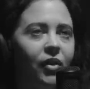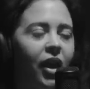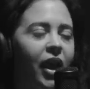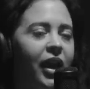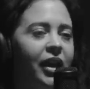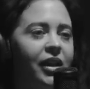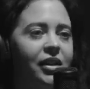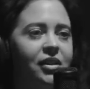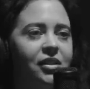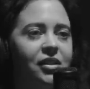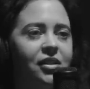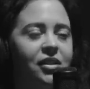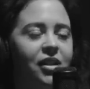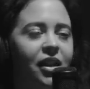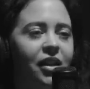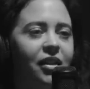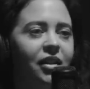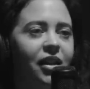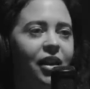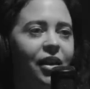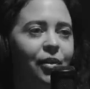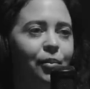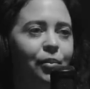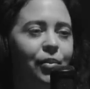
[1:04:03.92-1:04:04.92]
I understand
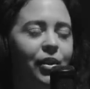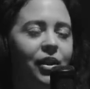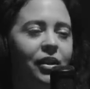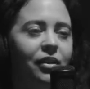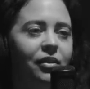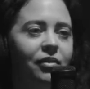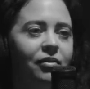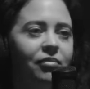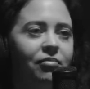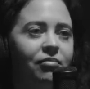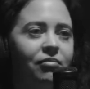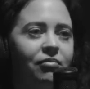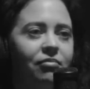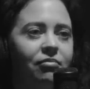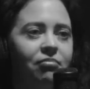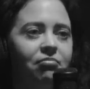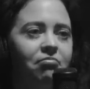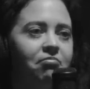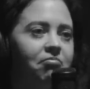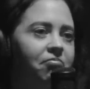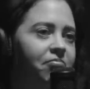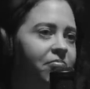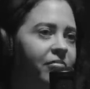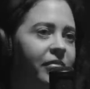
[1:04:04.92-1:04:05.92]
that, but
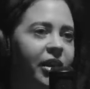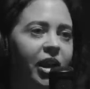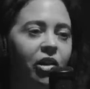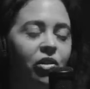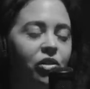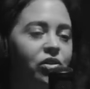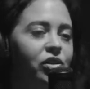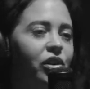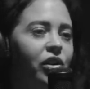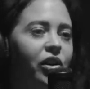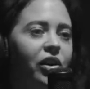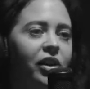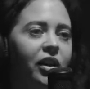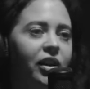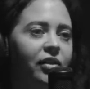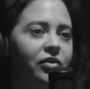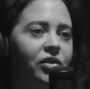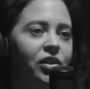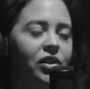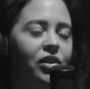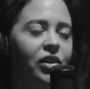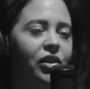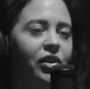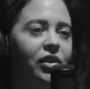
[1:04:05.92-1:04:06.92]
they're also going to have
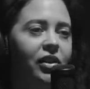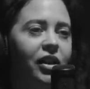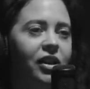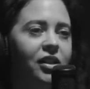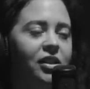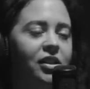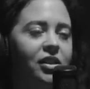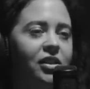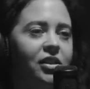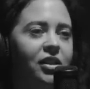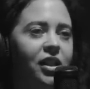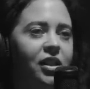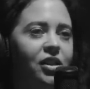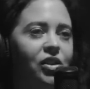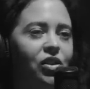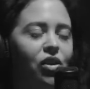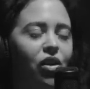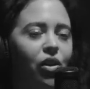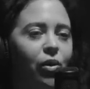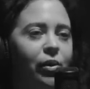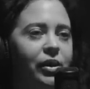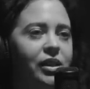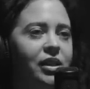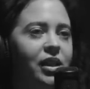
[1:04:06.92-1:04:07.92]
to learn. That's mm. that's
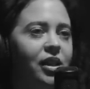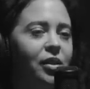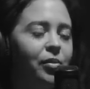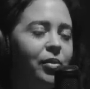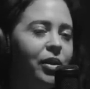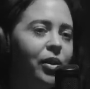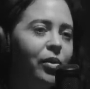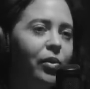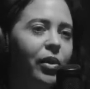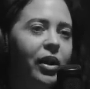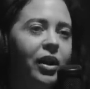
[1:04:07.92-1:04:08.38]
not always going to be the